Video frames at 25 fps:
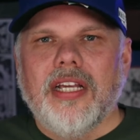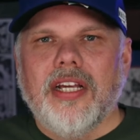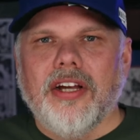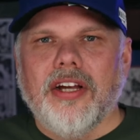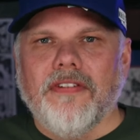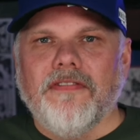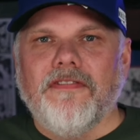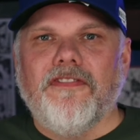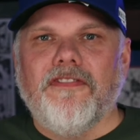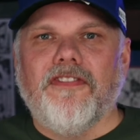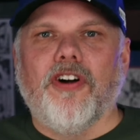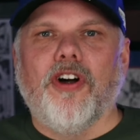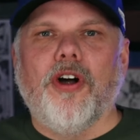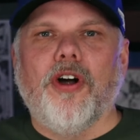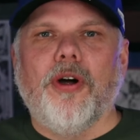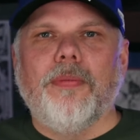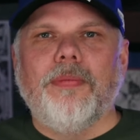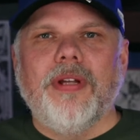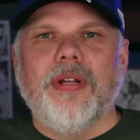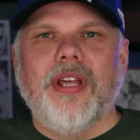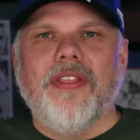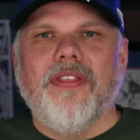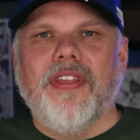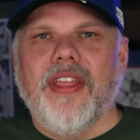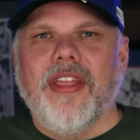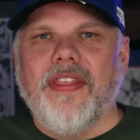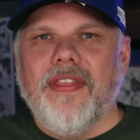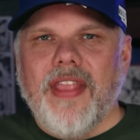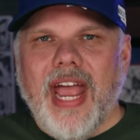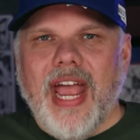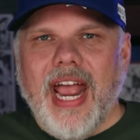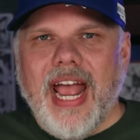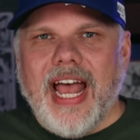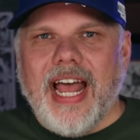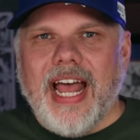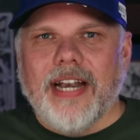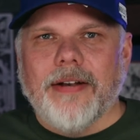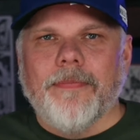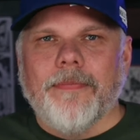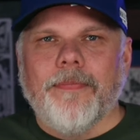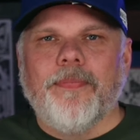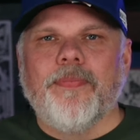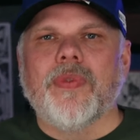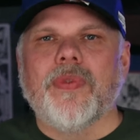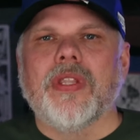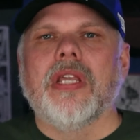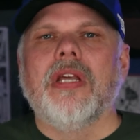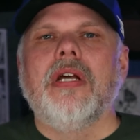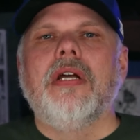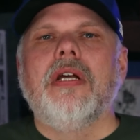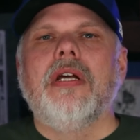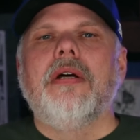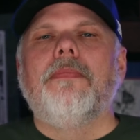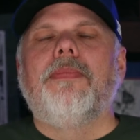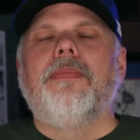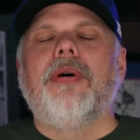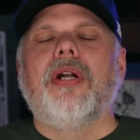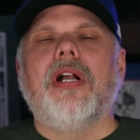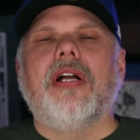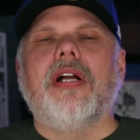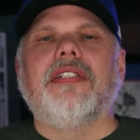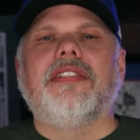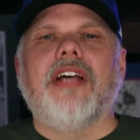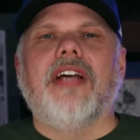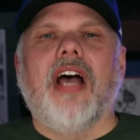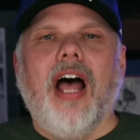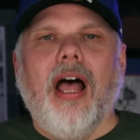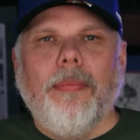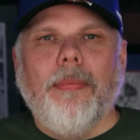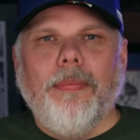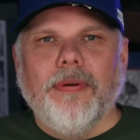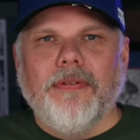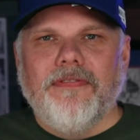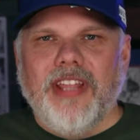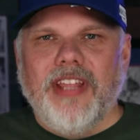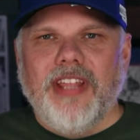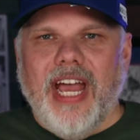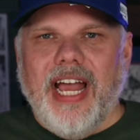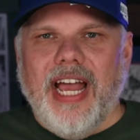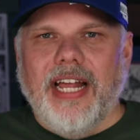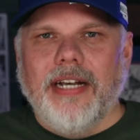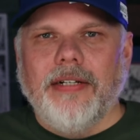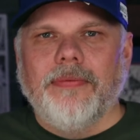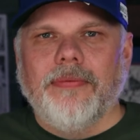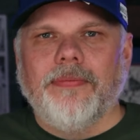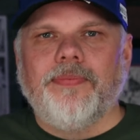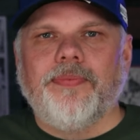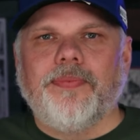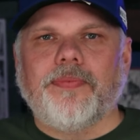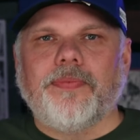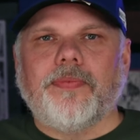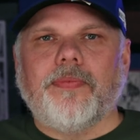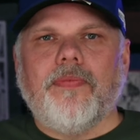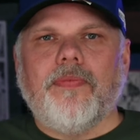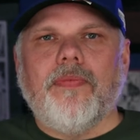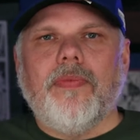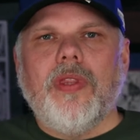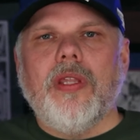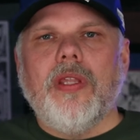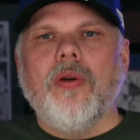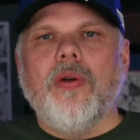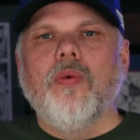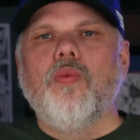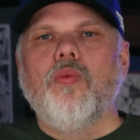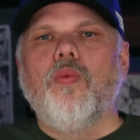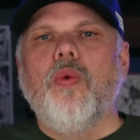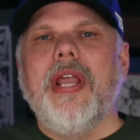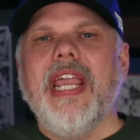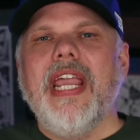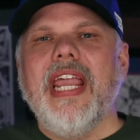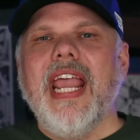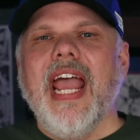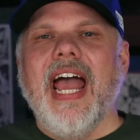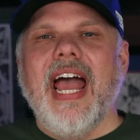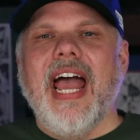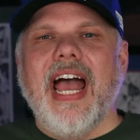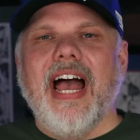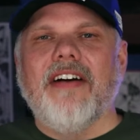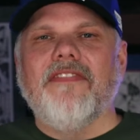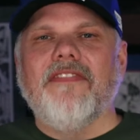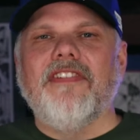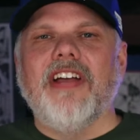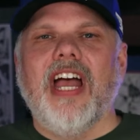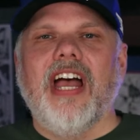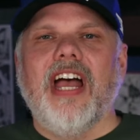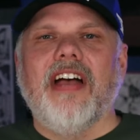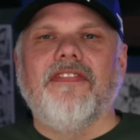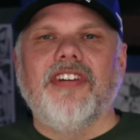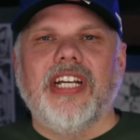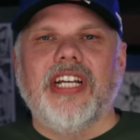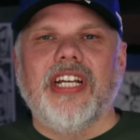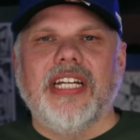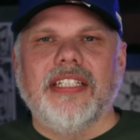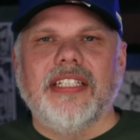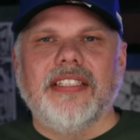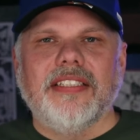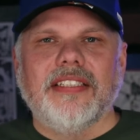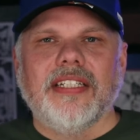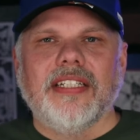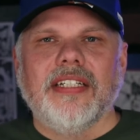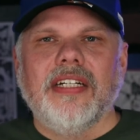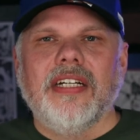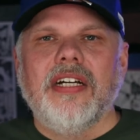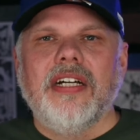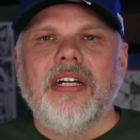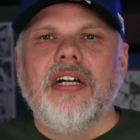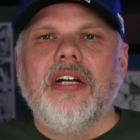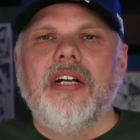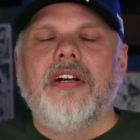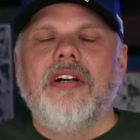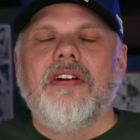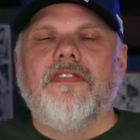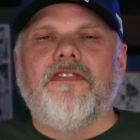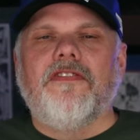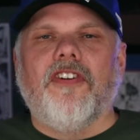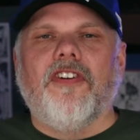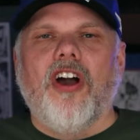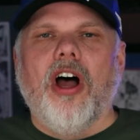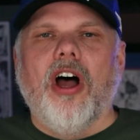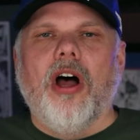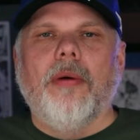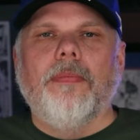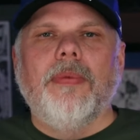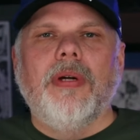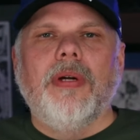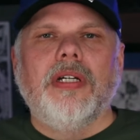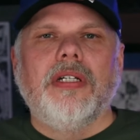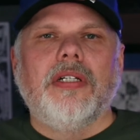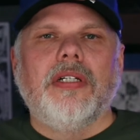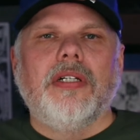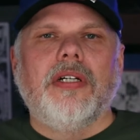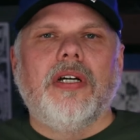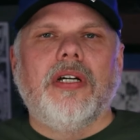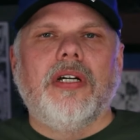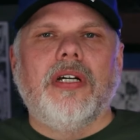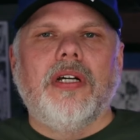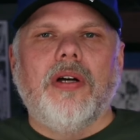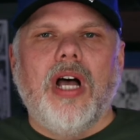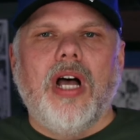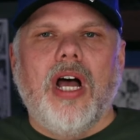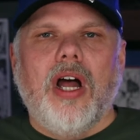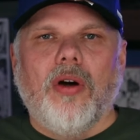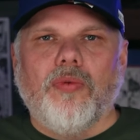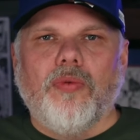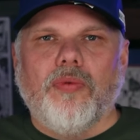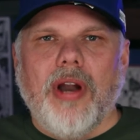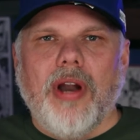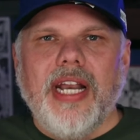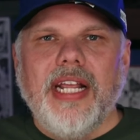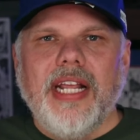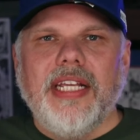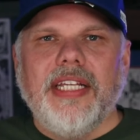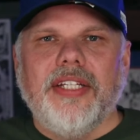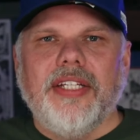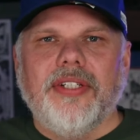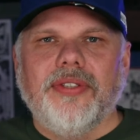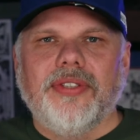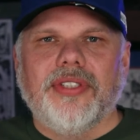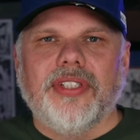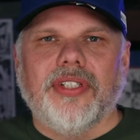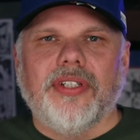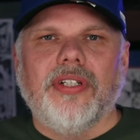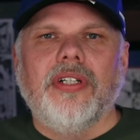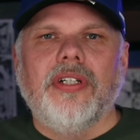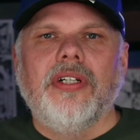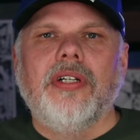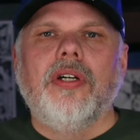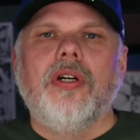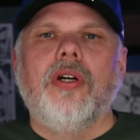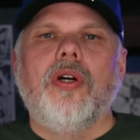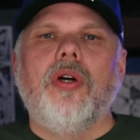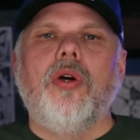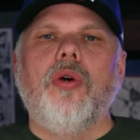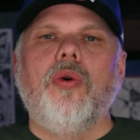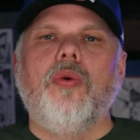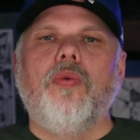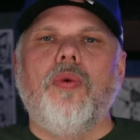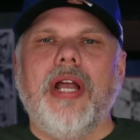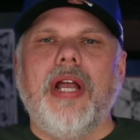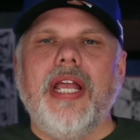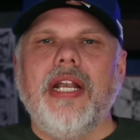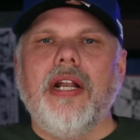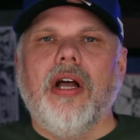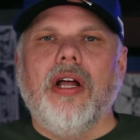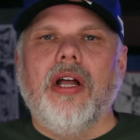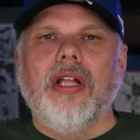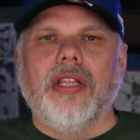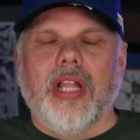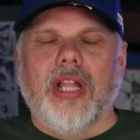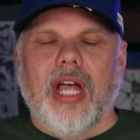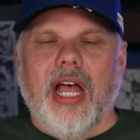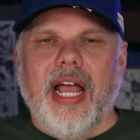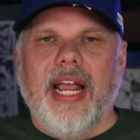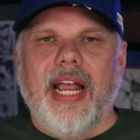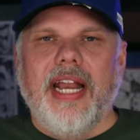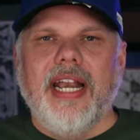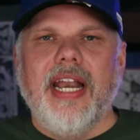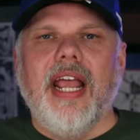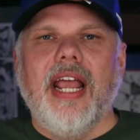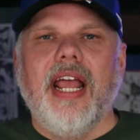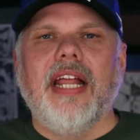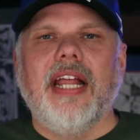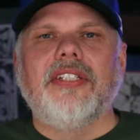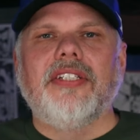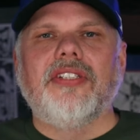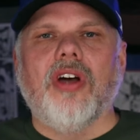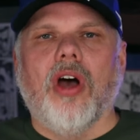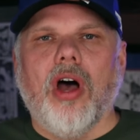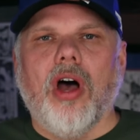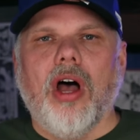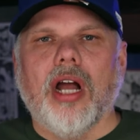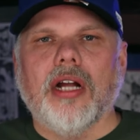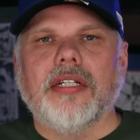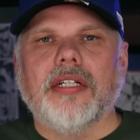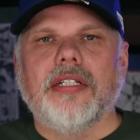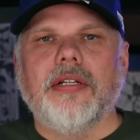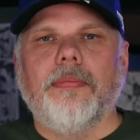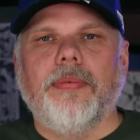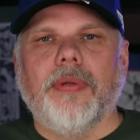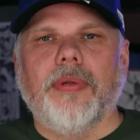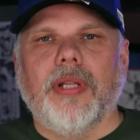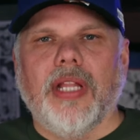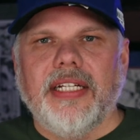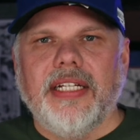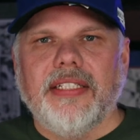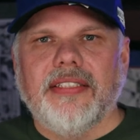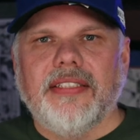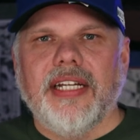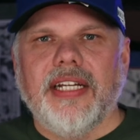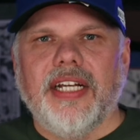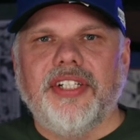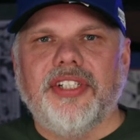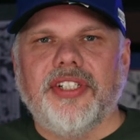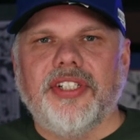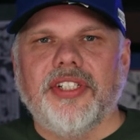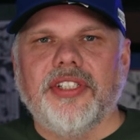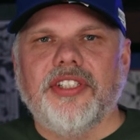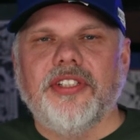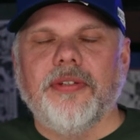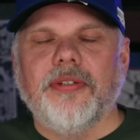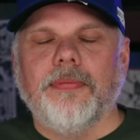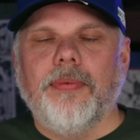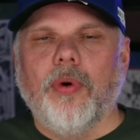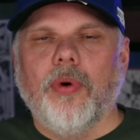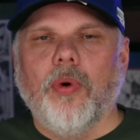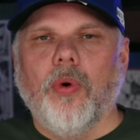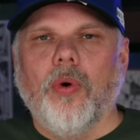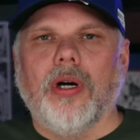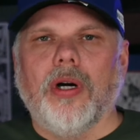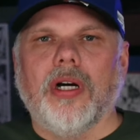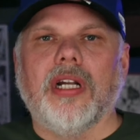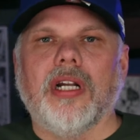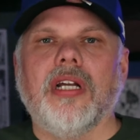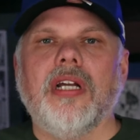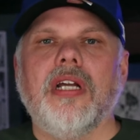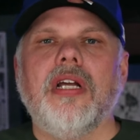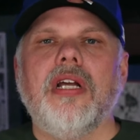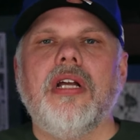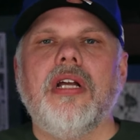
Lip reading: confirmed than that. But on top of that, we have evidence from a Reddit user who went online and talked to PlayStation support.